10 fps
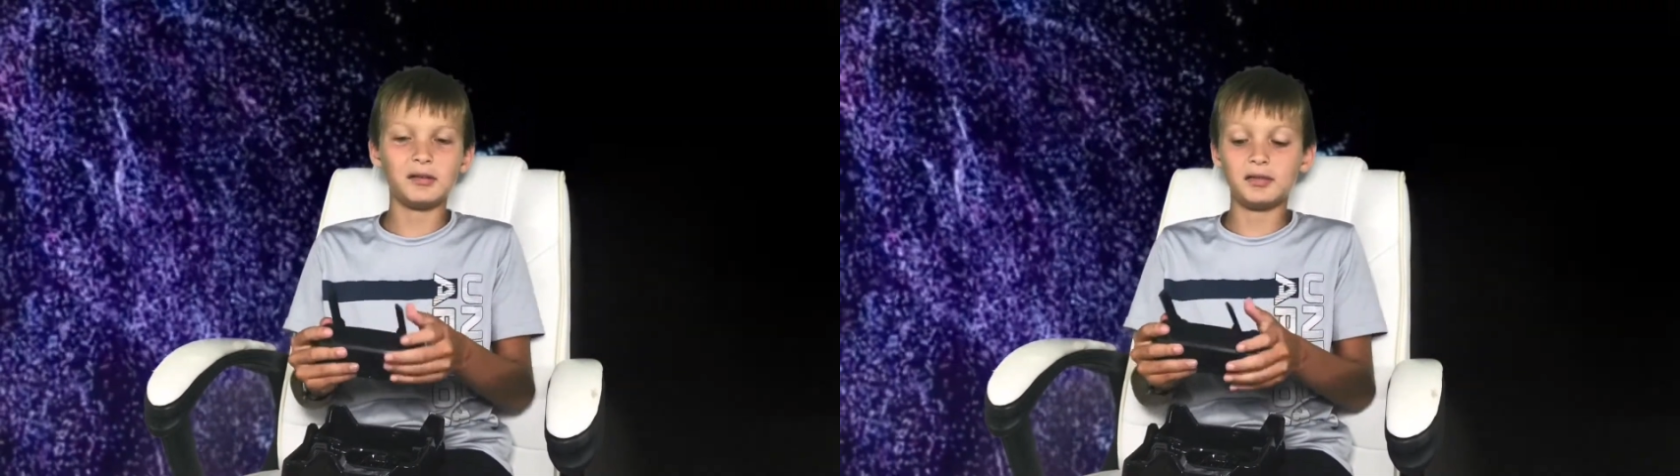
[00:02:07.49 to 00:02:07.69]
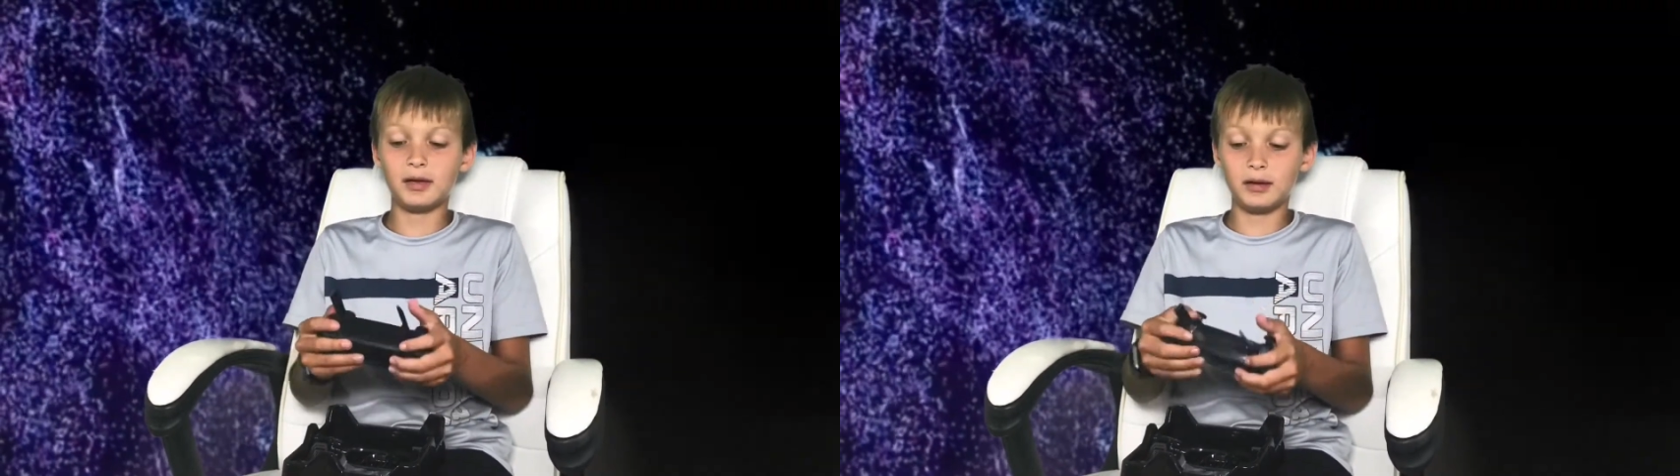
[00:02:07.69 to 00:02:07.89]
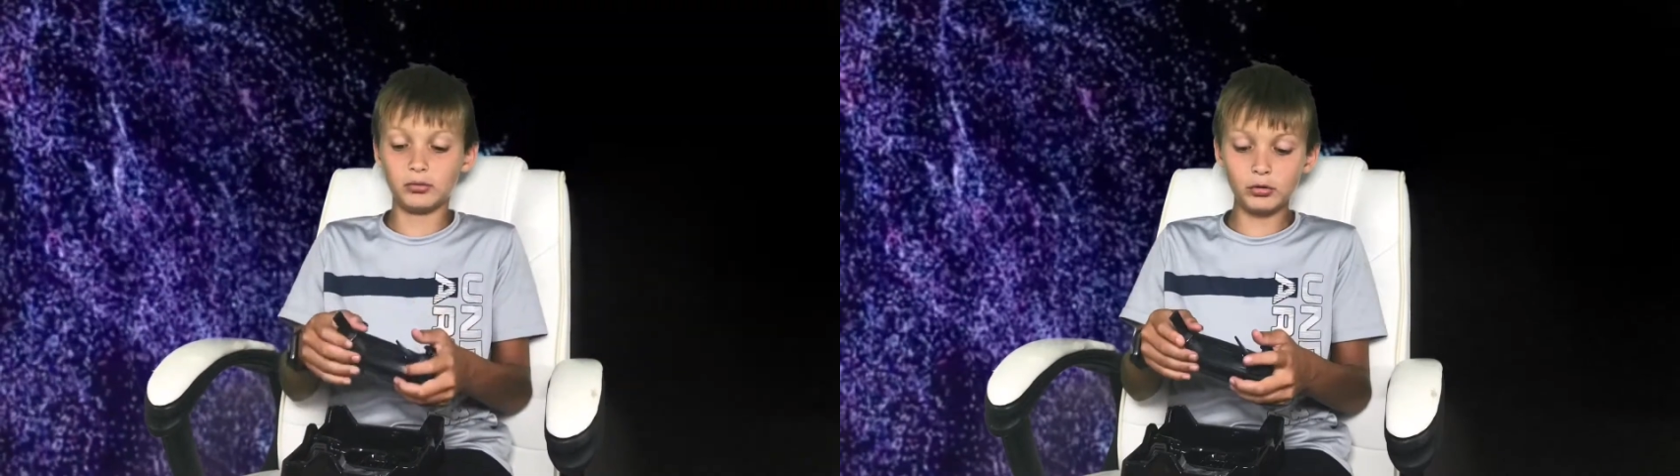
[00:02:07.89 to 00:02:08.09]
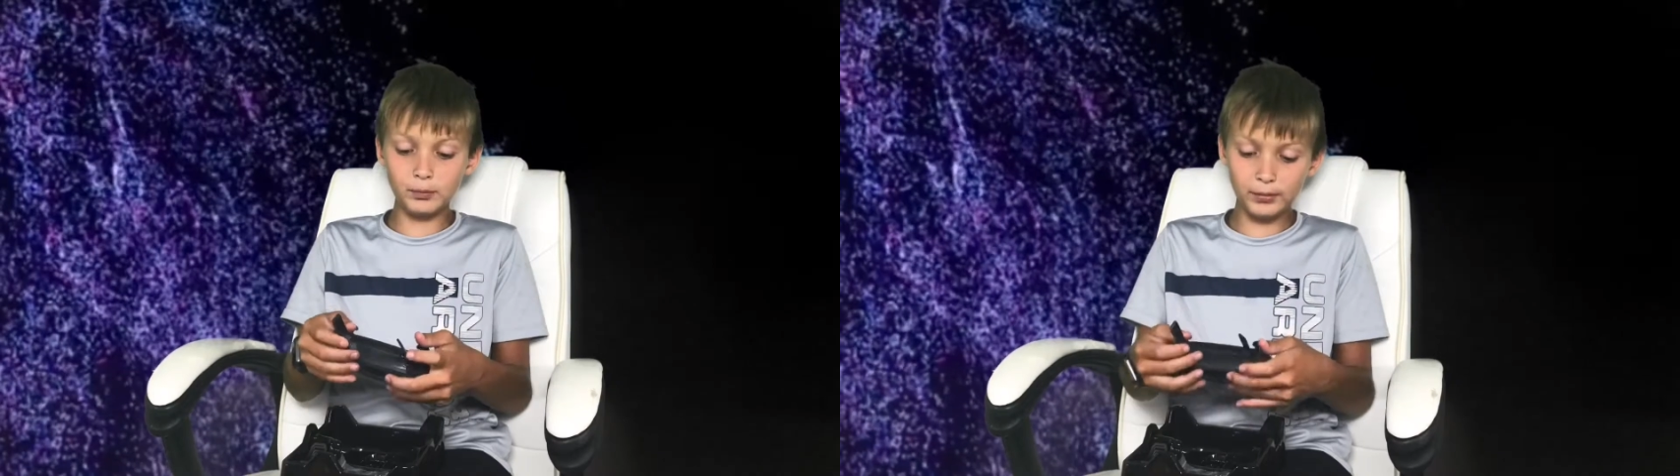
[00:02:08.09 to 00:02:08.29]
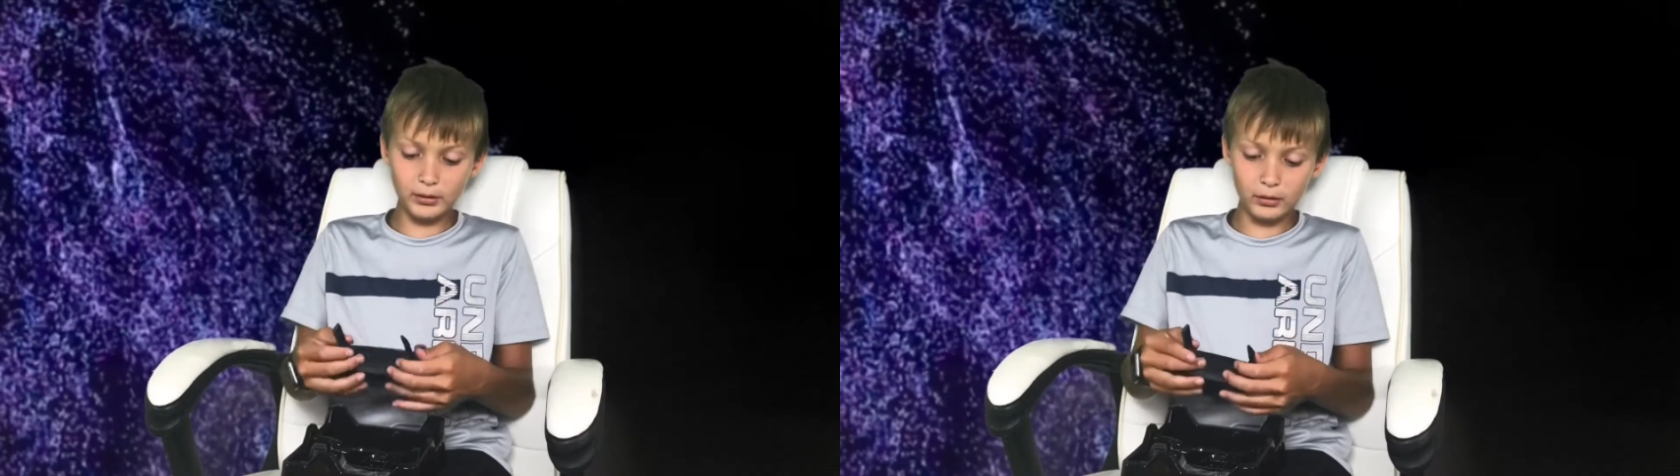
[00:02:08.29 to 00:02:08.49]
They look
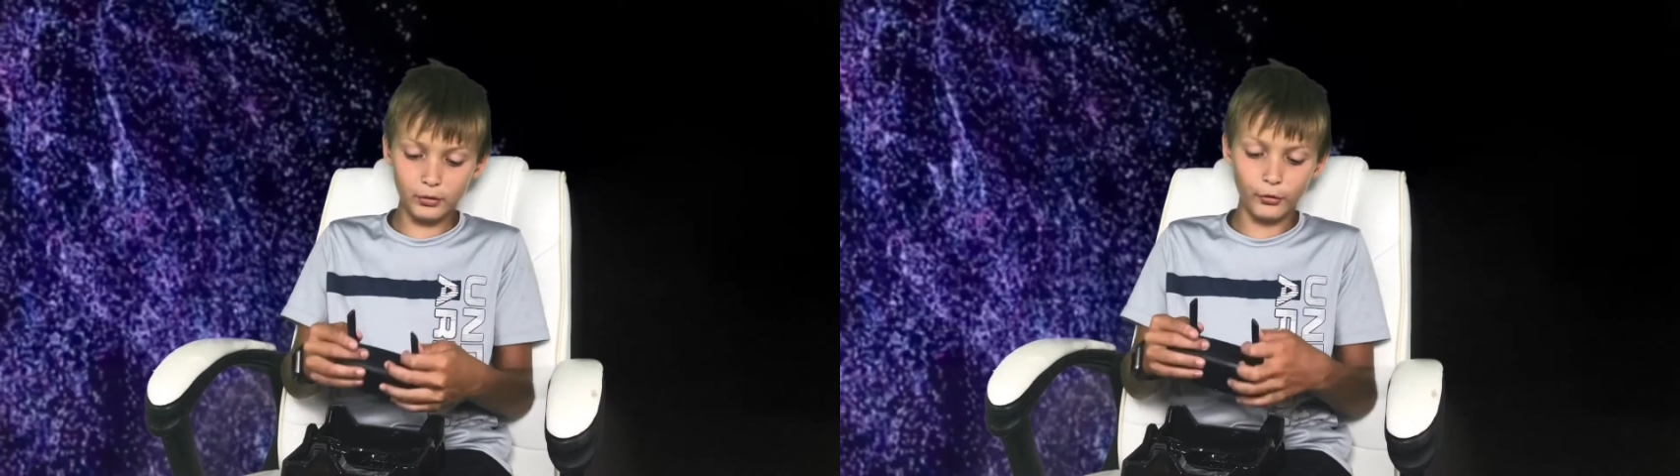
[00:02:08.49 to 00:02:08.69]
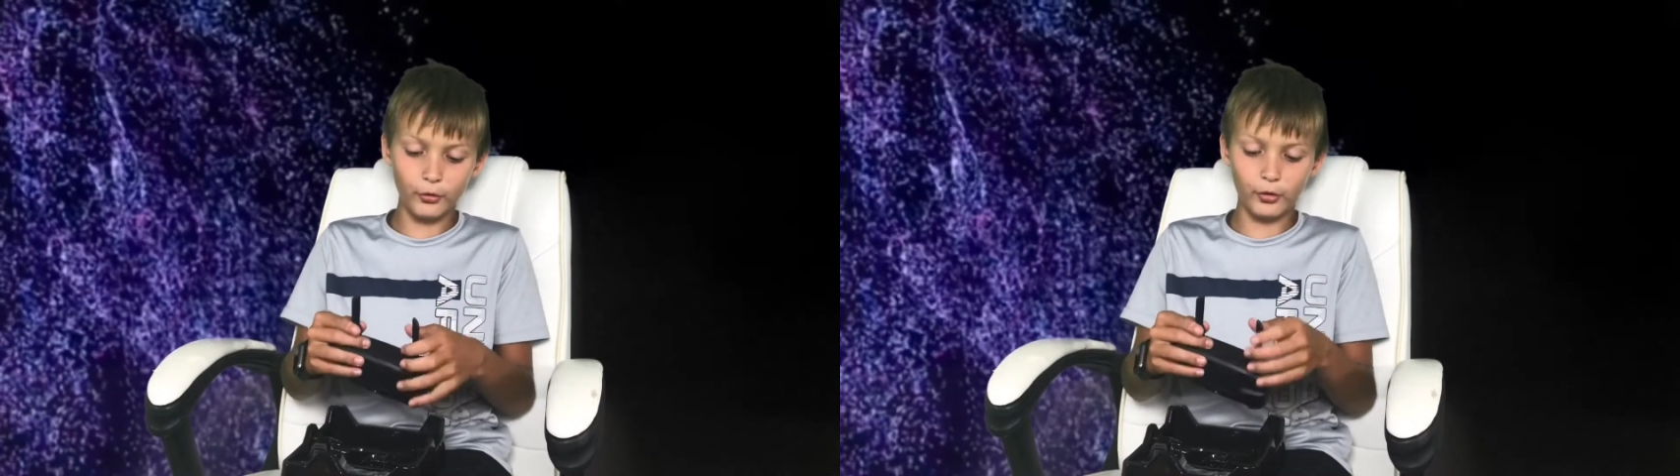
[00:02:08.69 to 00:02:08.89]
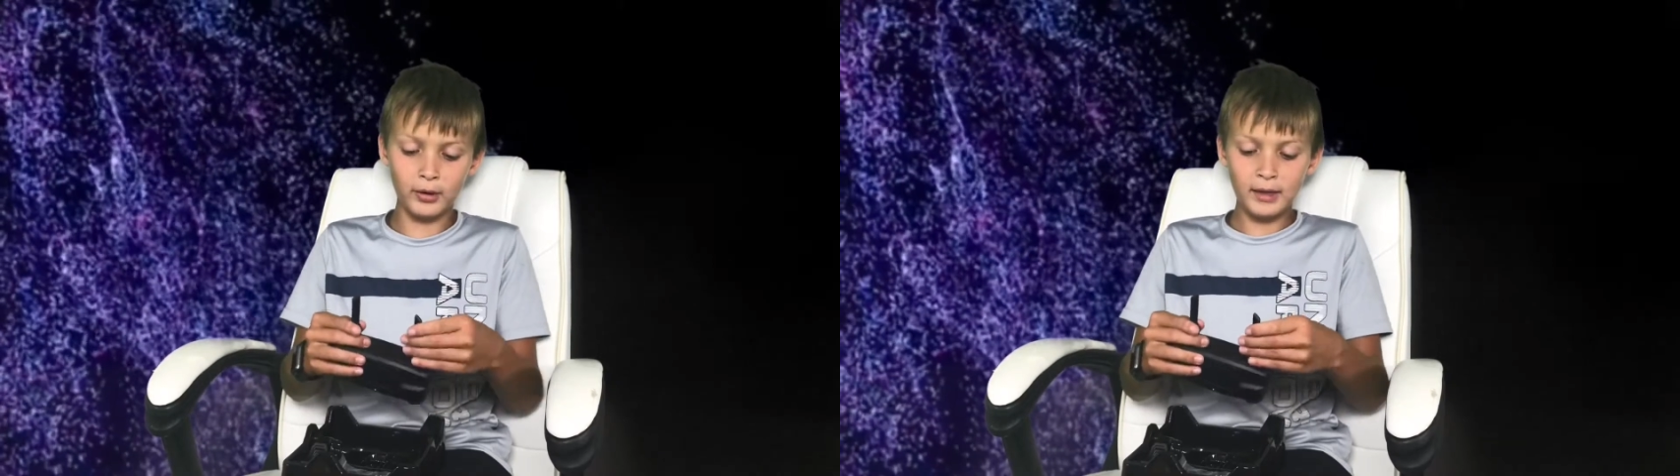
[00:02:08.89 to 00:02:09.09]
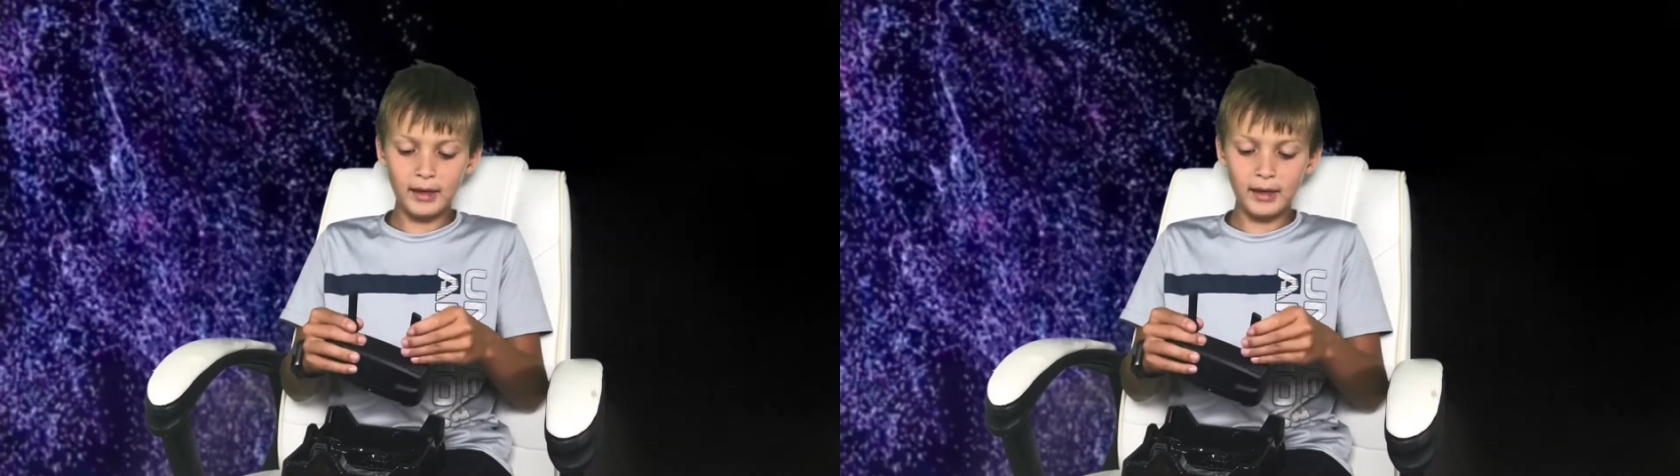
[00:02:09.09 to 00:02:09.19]
pretty cool,